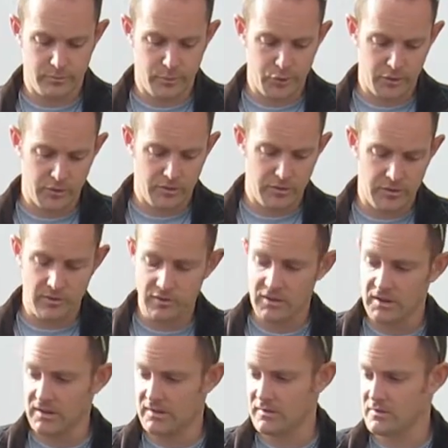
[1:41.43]
per unit.
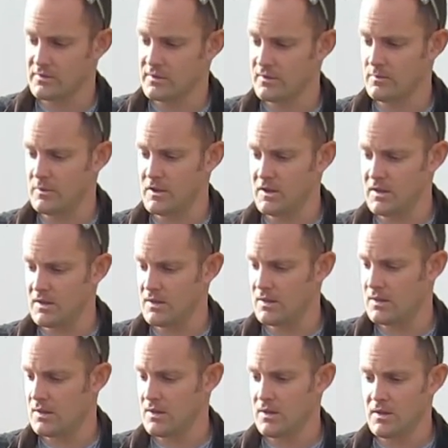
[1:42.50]
And there's going to be
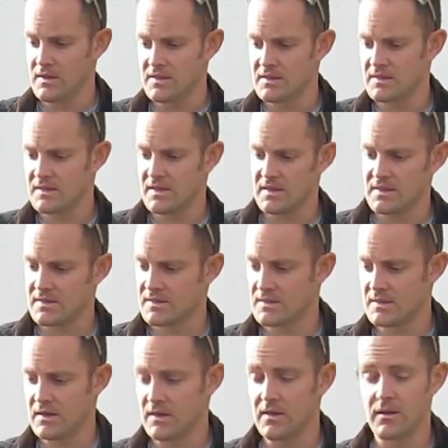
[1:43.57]
six
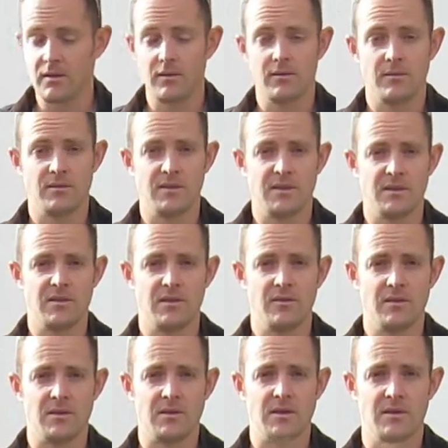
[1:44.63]

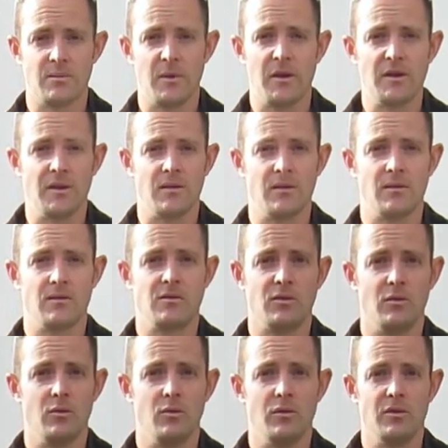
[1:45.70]
units independent, so
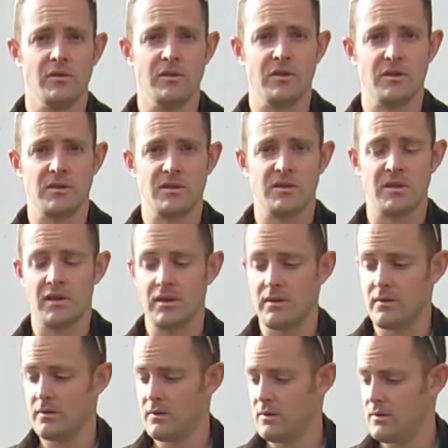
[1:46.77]
we'll just
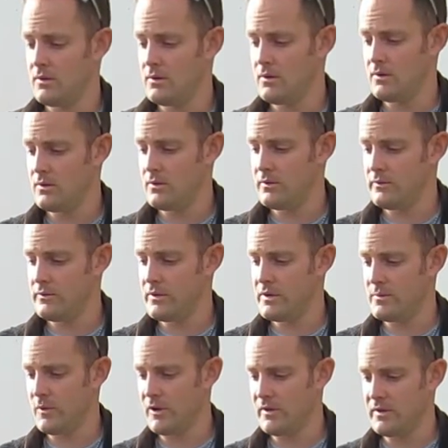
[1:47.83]
treat
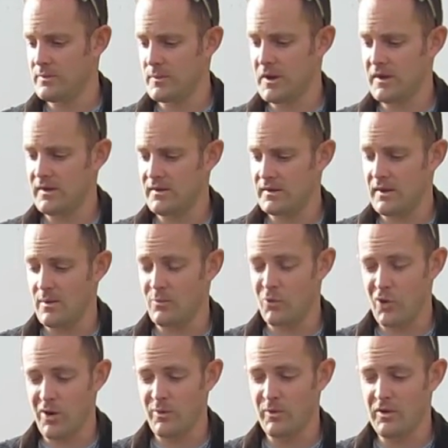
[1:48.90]
them all independently. I'm
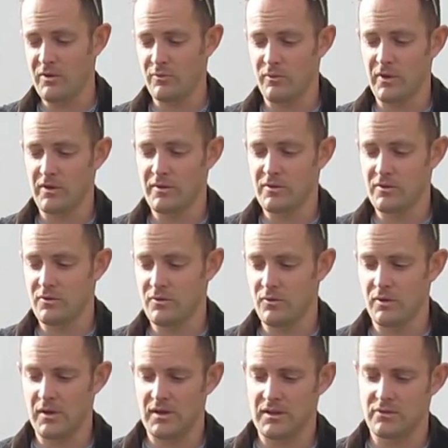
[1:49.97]
probably going to run two
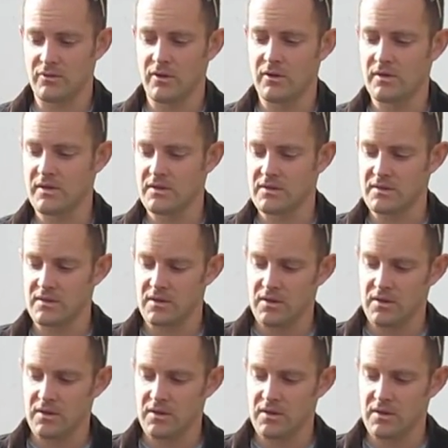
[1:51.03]
electronics